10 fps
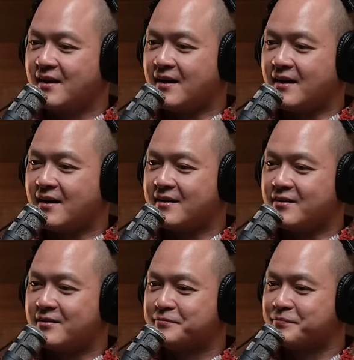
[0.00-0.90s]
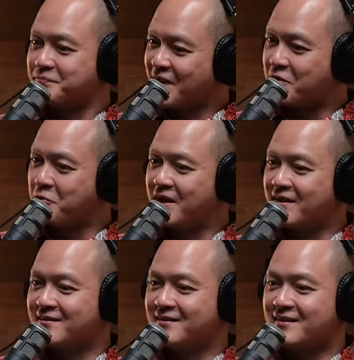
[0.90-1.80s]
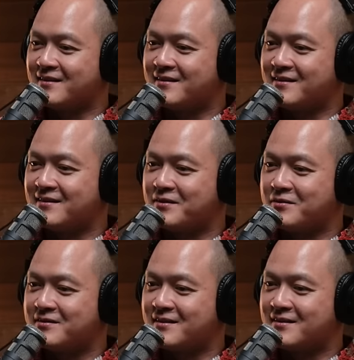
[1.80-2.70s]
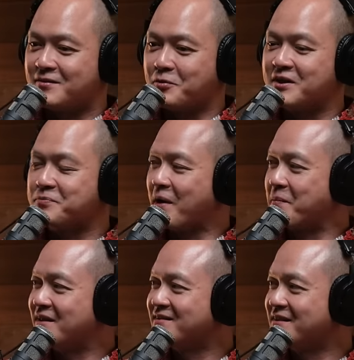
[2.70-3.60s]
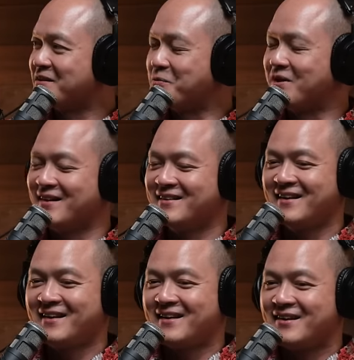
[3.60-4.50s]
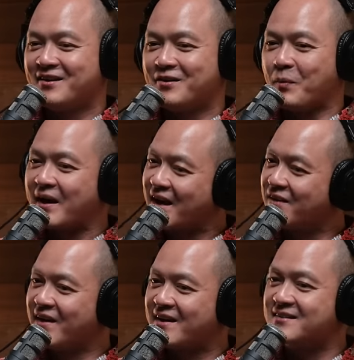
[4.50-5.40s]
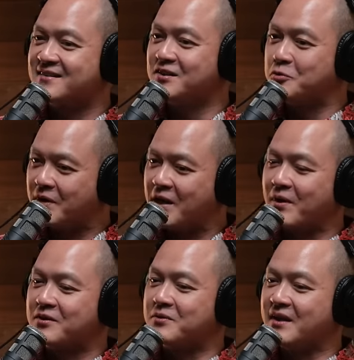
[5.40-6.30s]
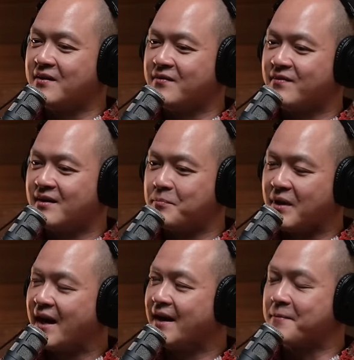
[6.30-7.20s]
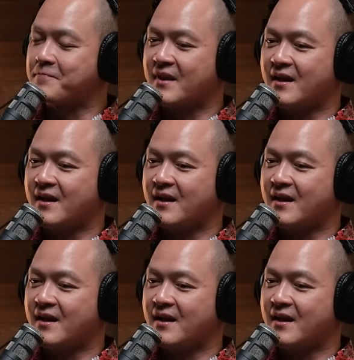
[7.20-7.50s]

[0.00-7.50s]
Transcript: uh, you know, including the the the oldest prime minister in the world, you know, what kind of legacy do they want to leave uh, behind?